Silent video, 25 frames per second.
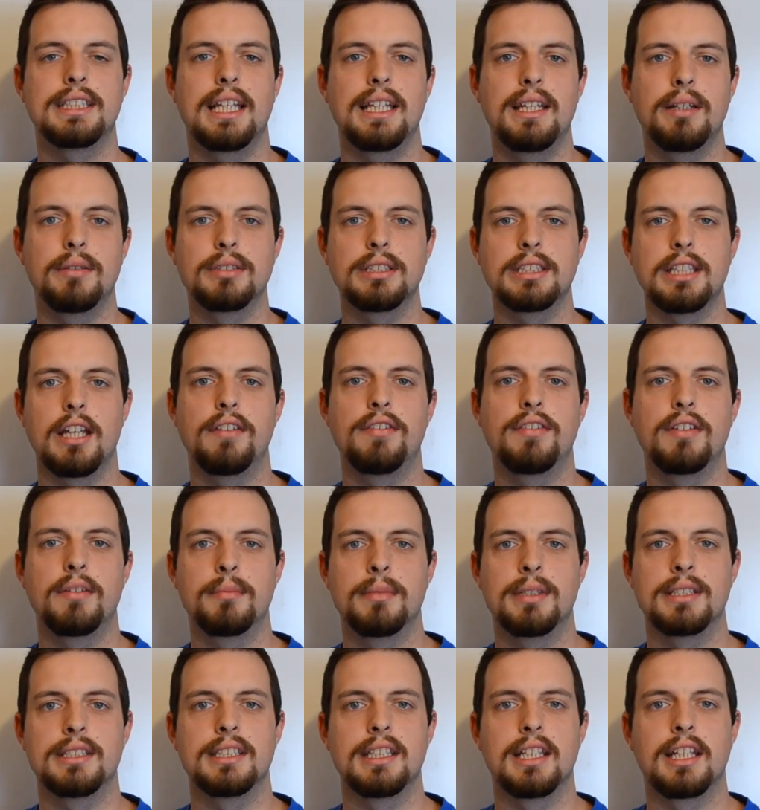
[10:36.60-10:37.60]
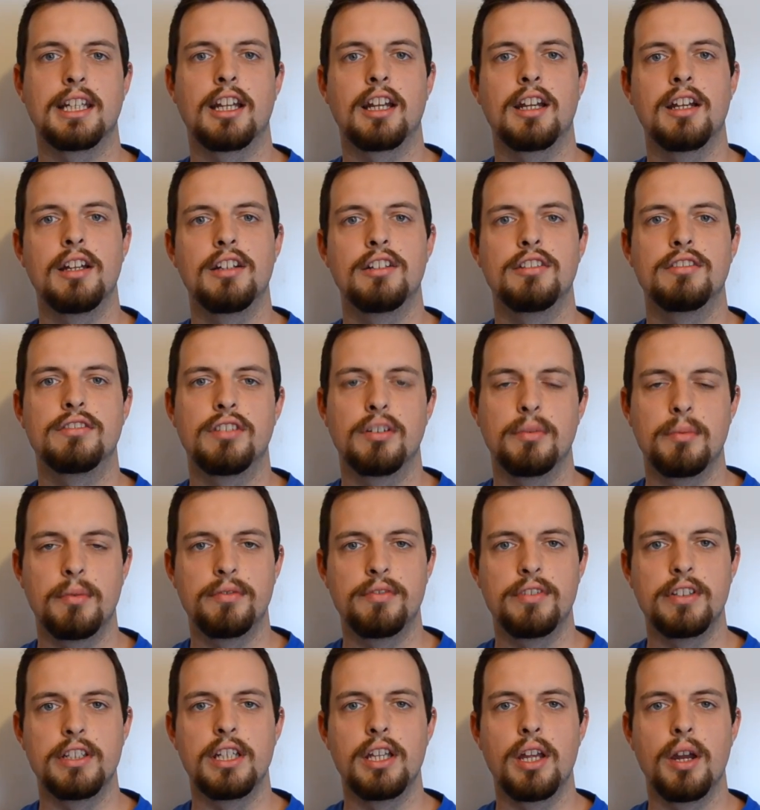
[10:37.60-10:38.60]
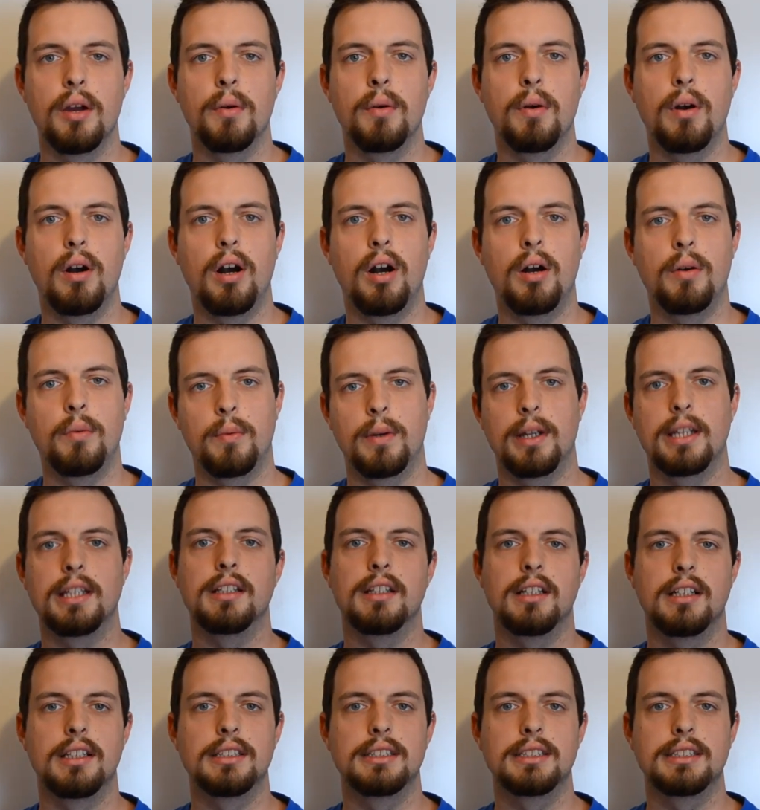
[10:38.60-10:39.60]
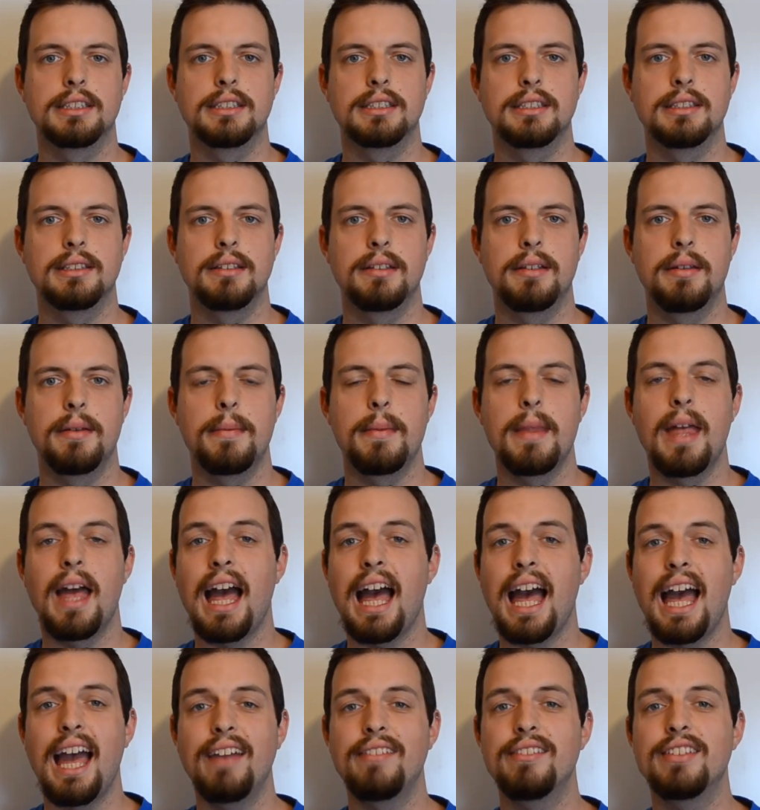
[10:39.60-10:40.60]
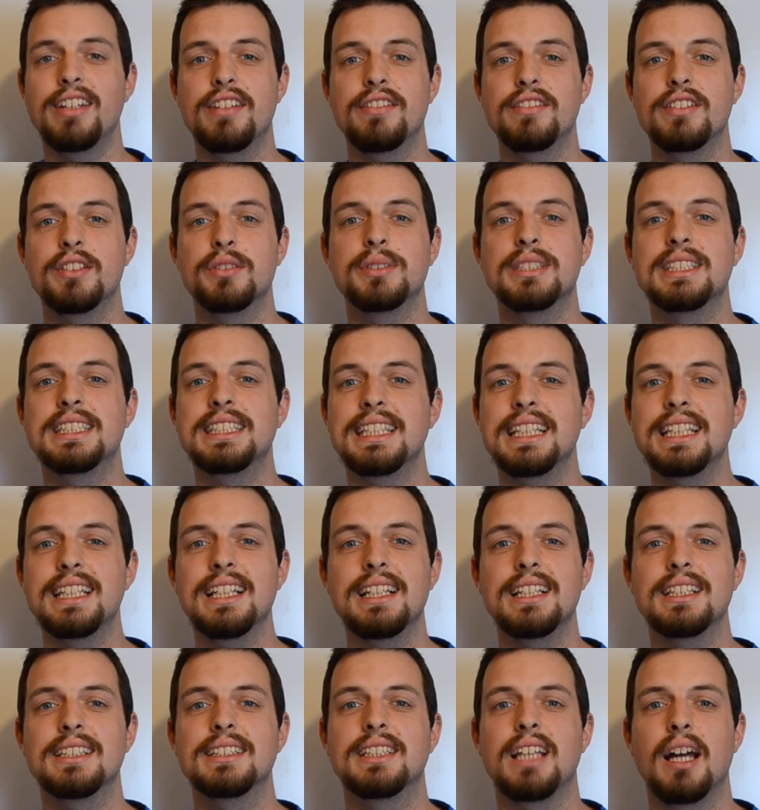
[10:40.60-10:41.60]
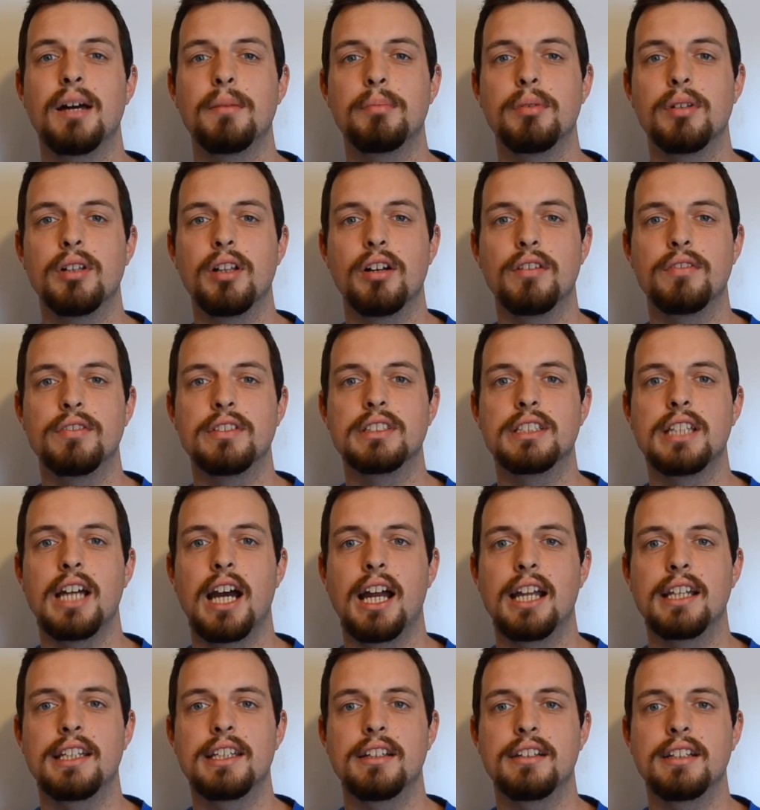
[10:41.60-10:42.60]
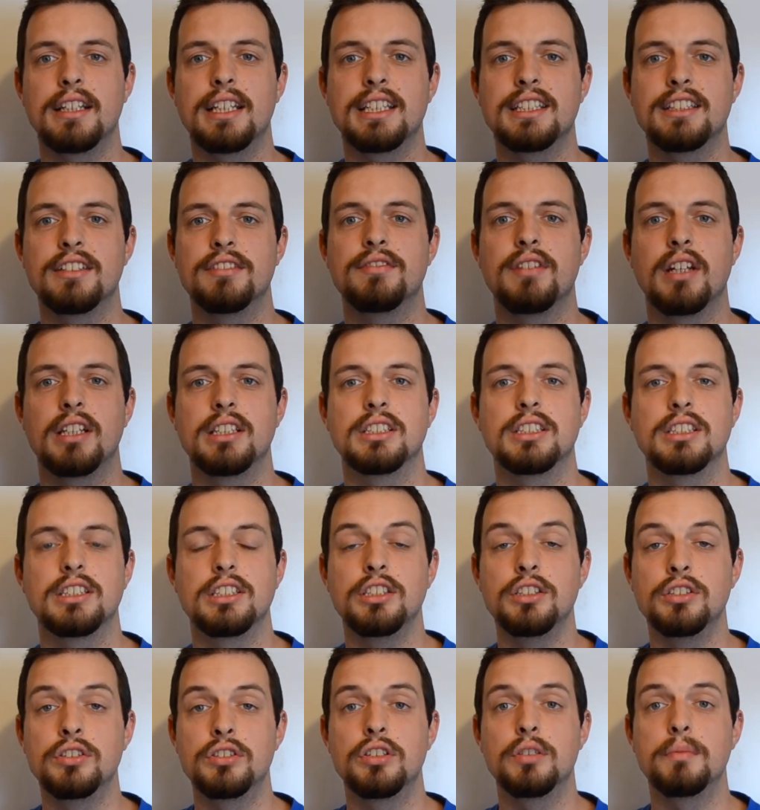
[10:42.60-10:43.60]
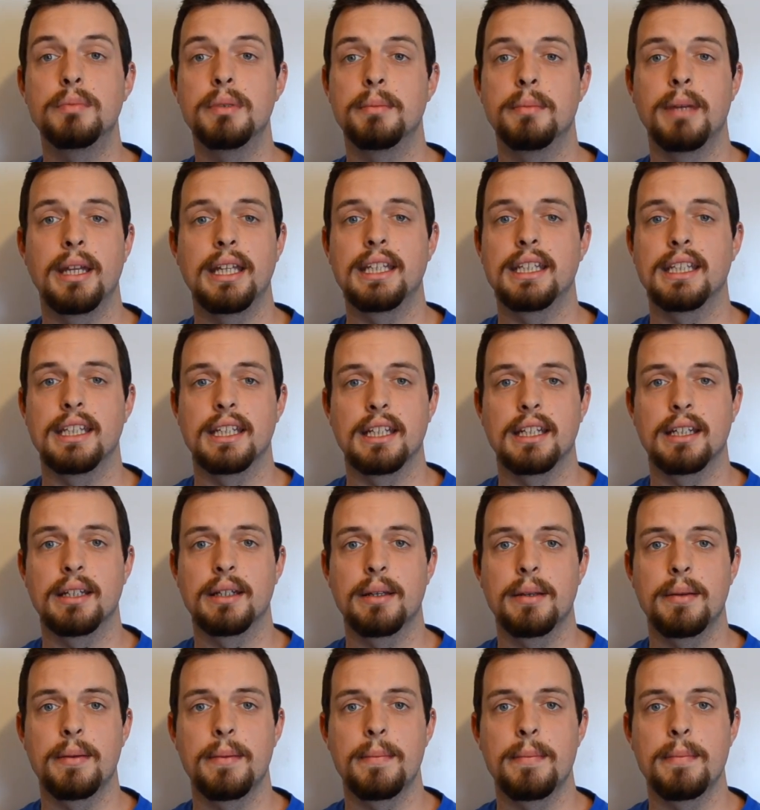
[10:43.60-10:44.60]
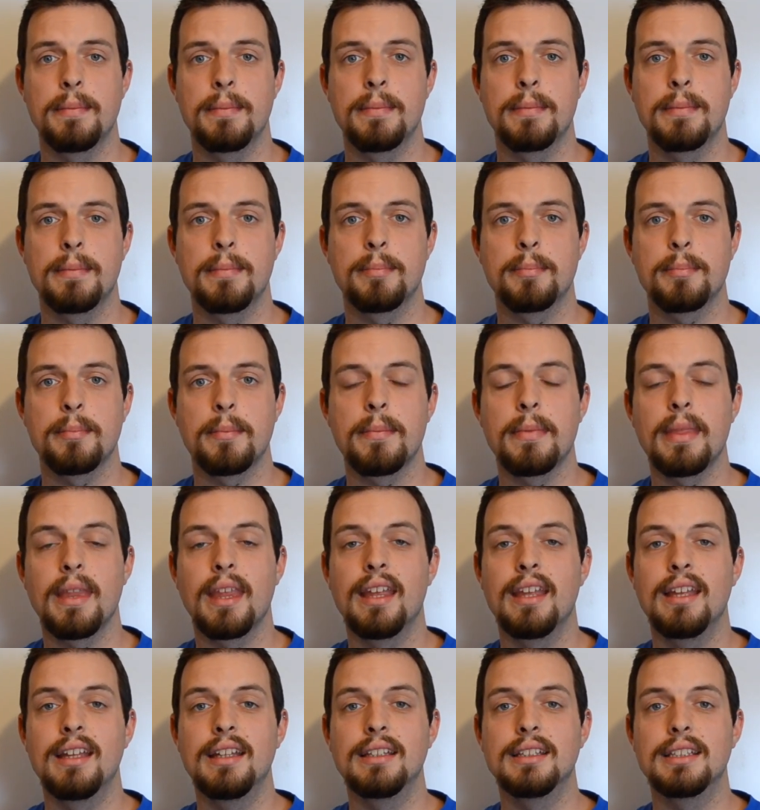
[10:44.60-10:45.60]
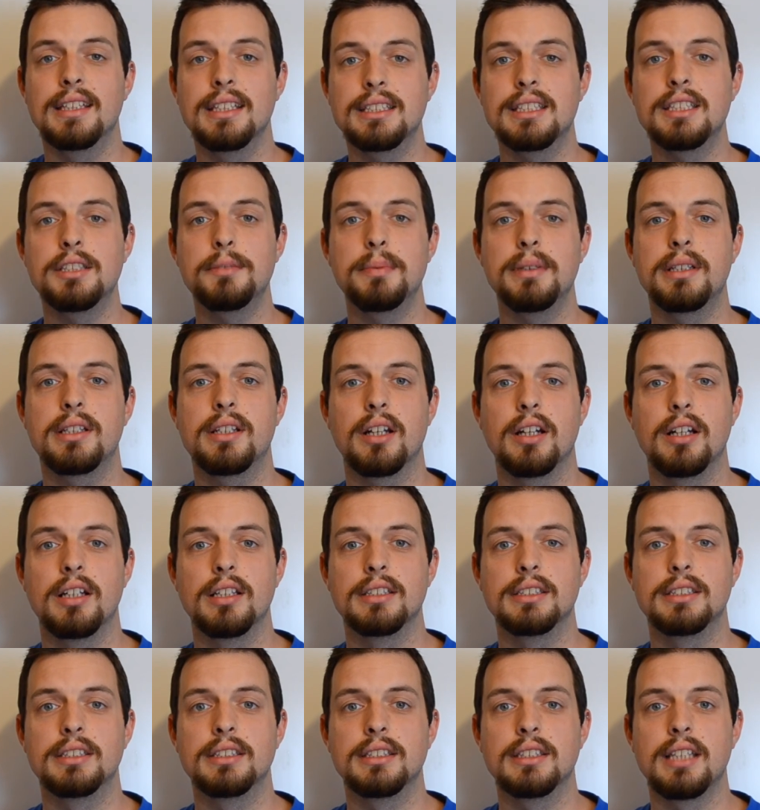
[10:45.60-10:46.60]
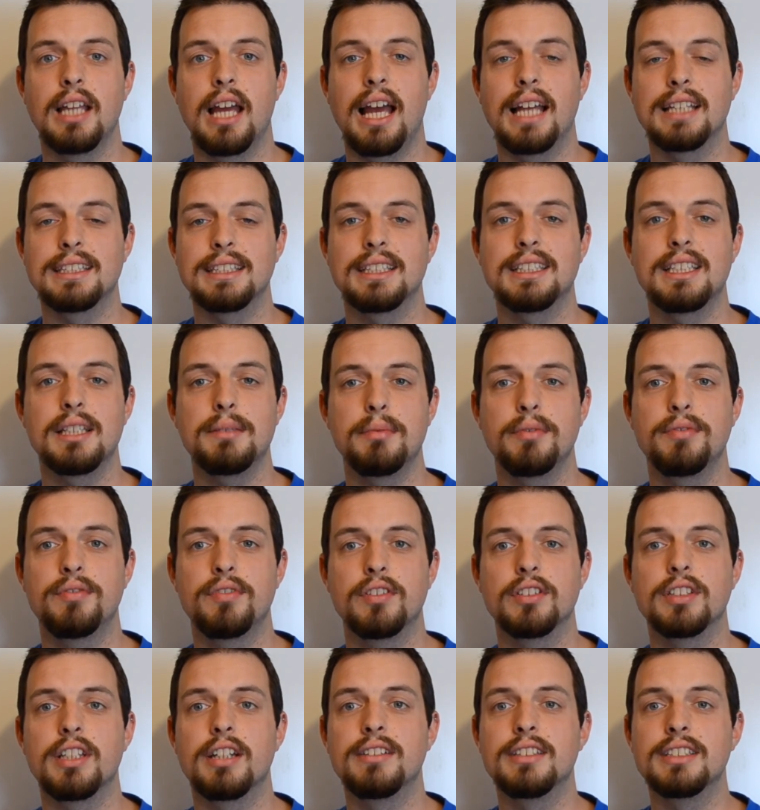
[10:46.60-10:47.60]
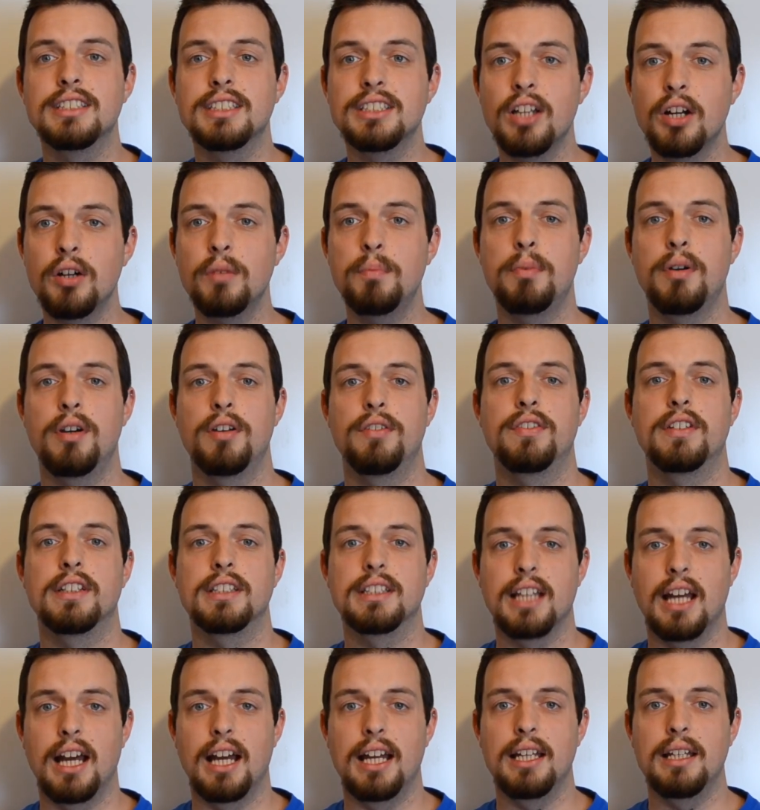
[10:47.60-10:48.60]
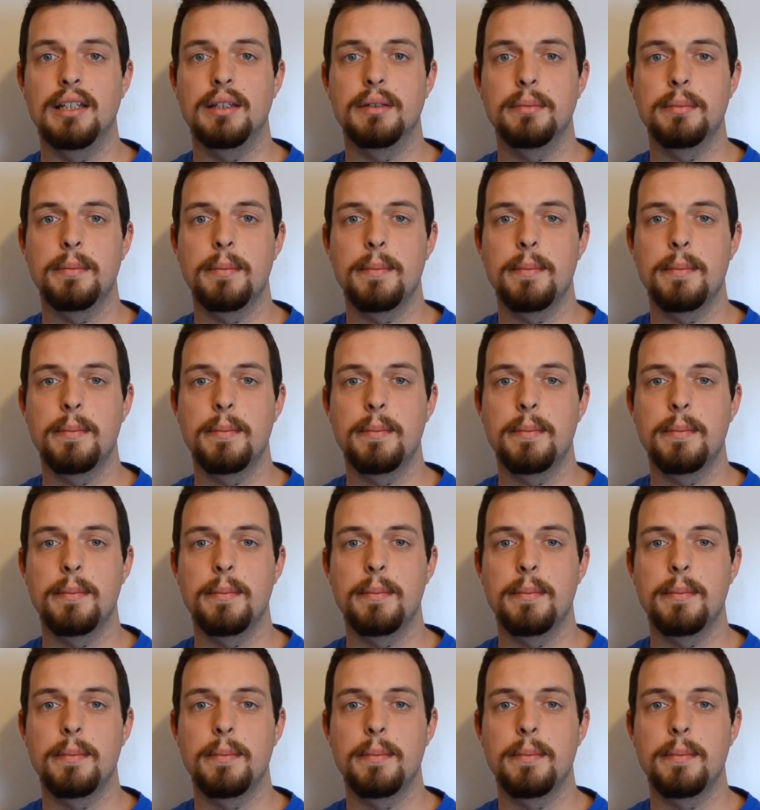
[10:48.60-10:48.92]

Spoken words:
that there was something missing from a video on weight loss. I haven't given you a single example of a dietary intervention you should be making. This is because, as I said before, there is no perfect diet.